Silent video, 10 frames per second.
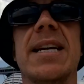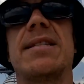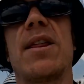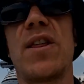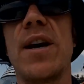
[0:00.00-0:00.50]
is
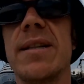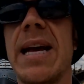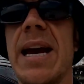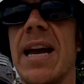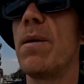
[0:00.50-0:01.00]
the 3rd
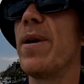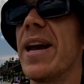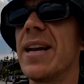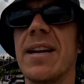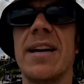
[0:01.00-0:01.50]
day and
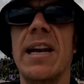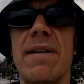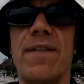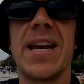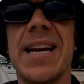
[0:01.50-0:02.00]
we're in
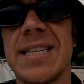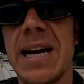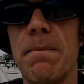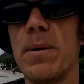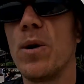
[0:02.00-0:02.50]
lovely
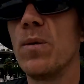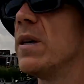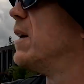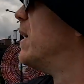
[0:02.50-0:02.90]
Istanbul,